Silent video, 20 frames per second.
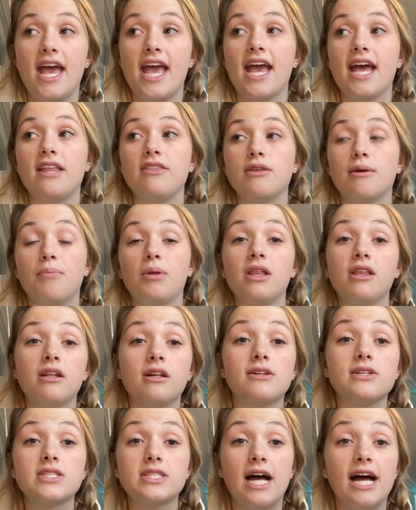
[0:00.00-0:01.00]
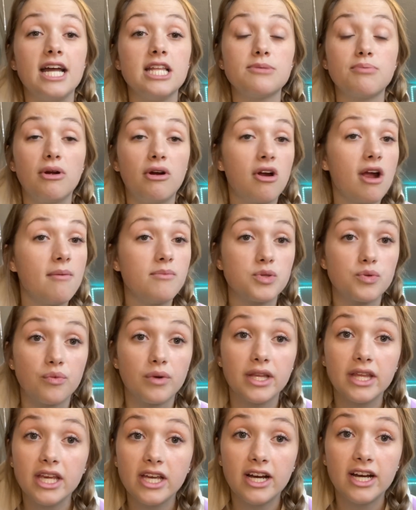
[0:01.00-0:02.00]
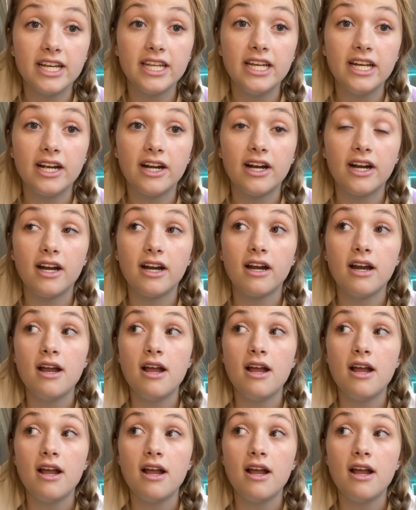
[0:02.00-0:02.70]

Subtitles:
and the political science program's really good here.